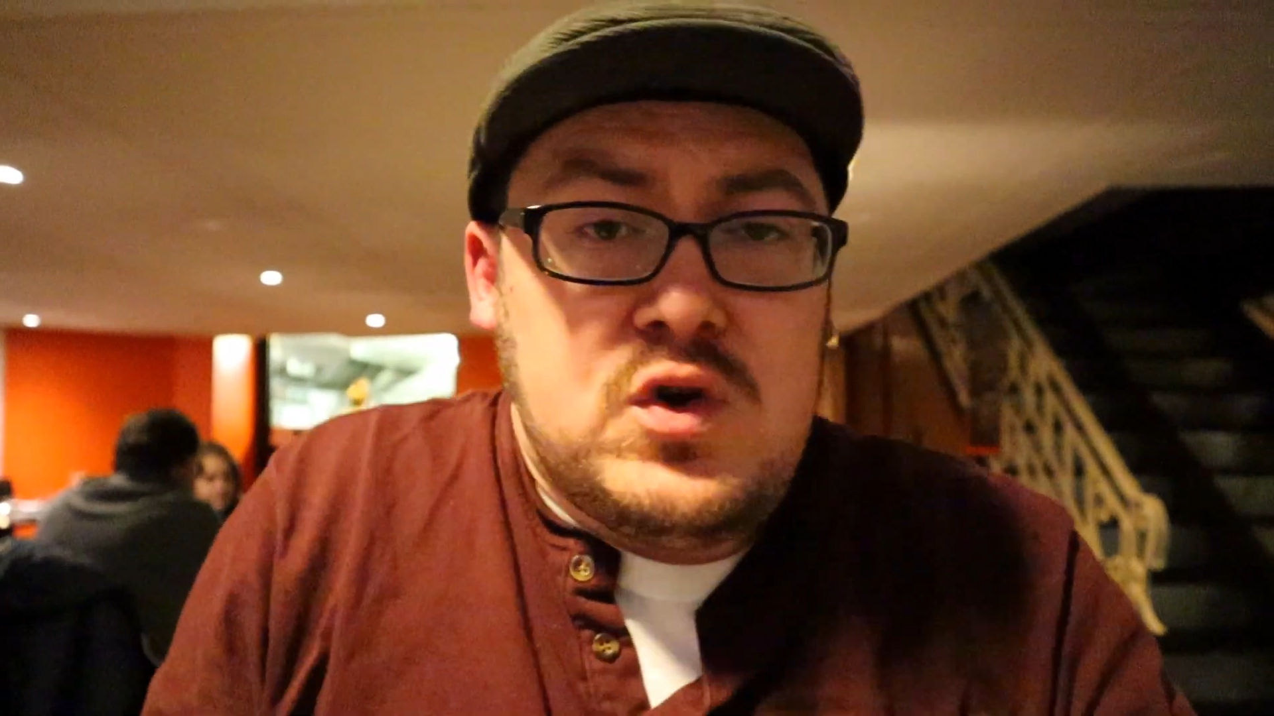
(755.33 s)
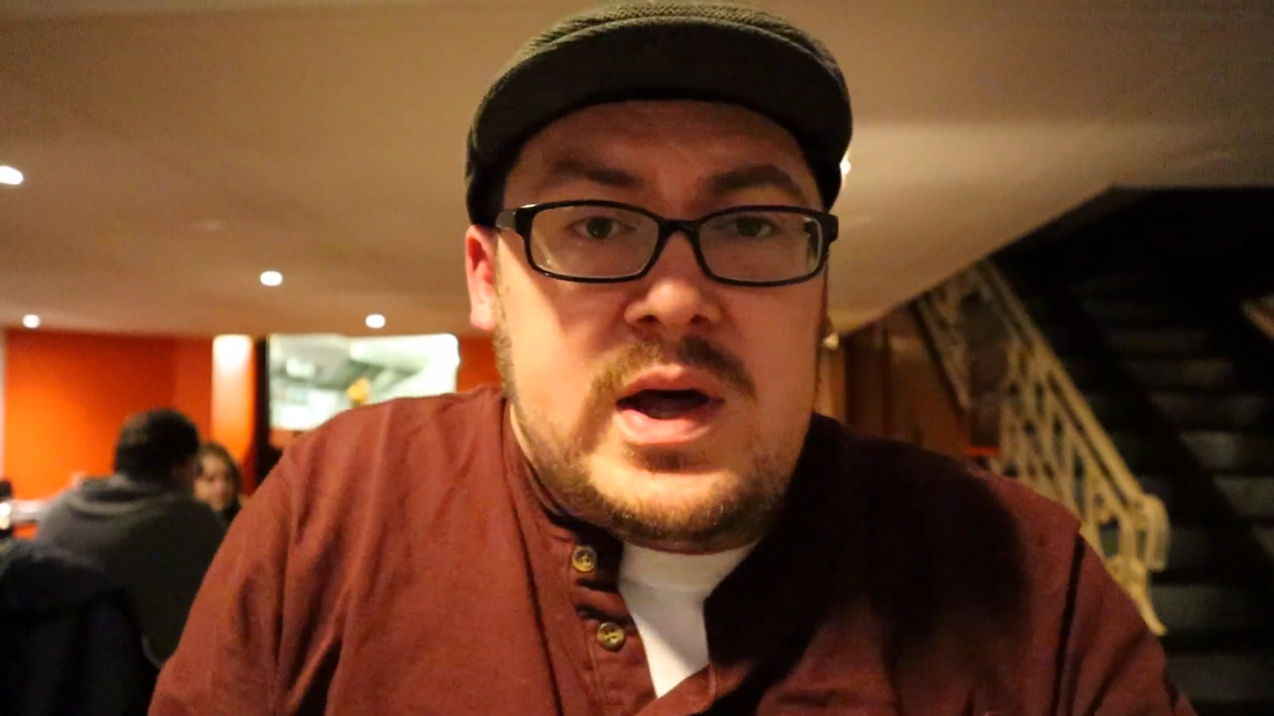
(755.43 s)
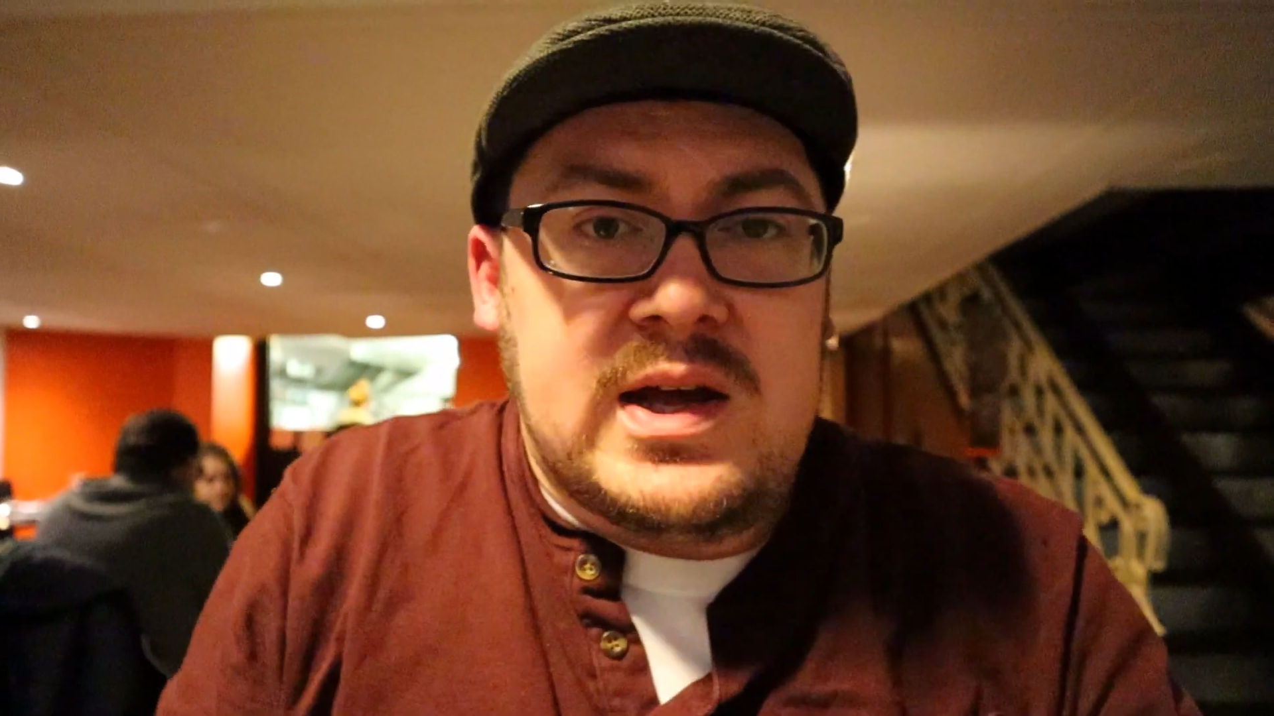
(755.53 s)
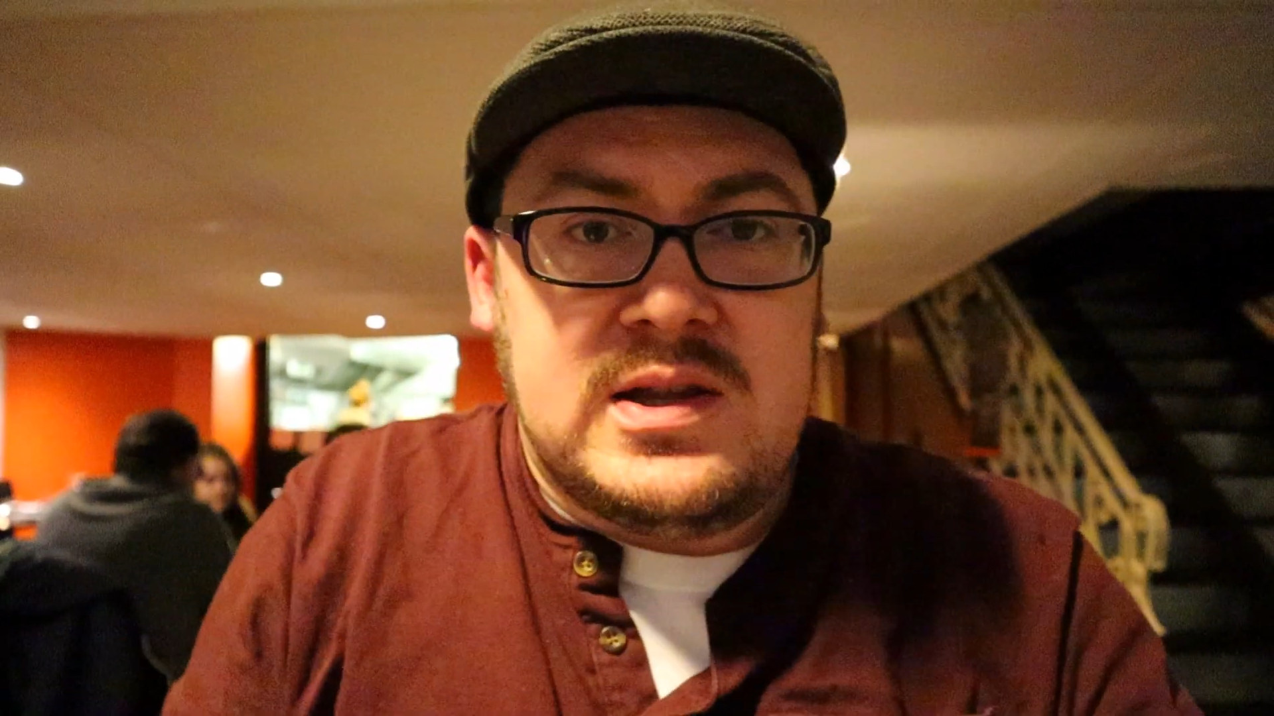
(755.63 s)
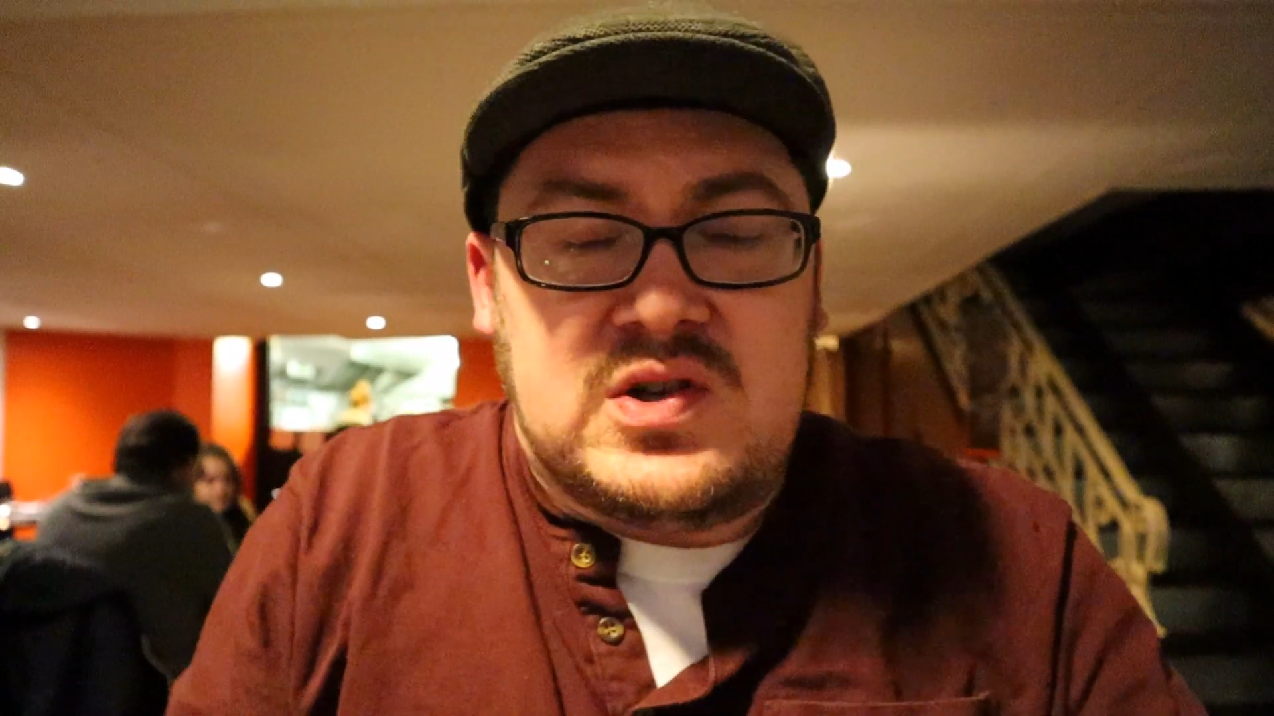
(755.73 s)
you
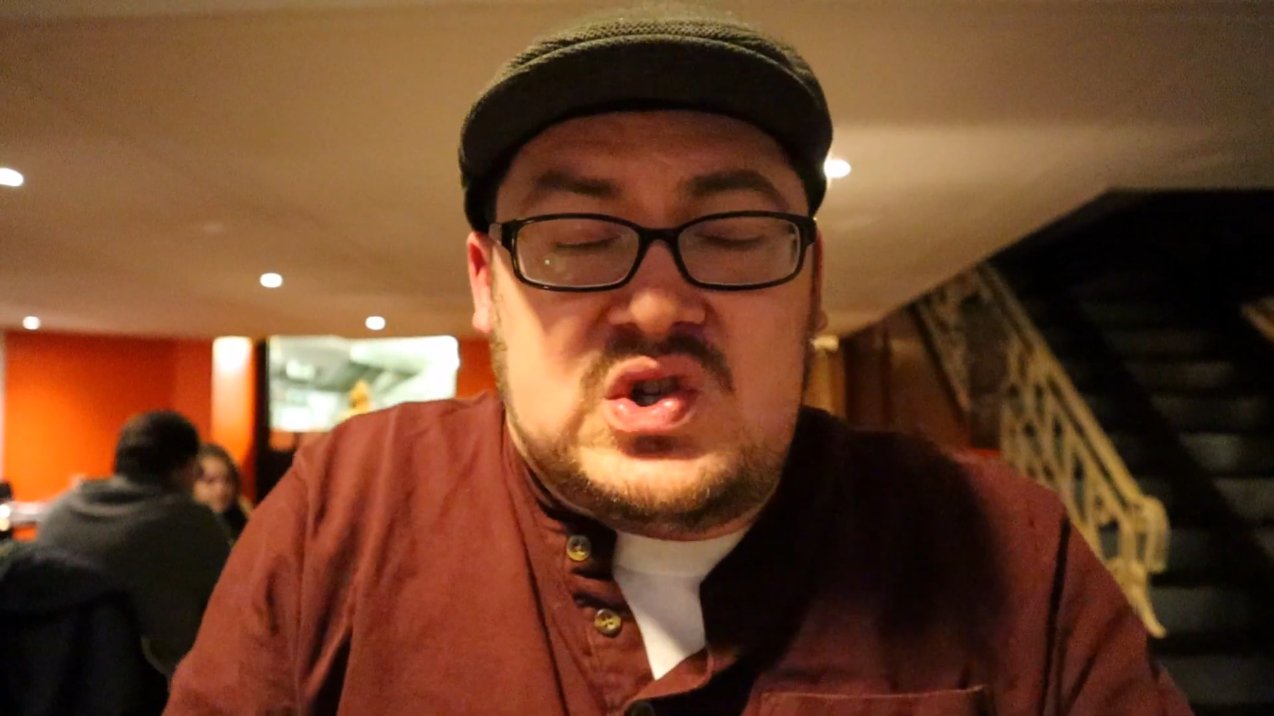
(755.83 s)
like a little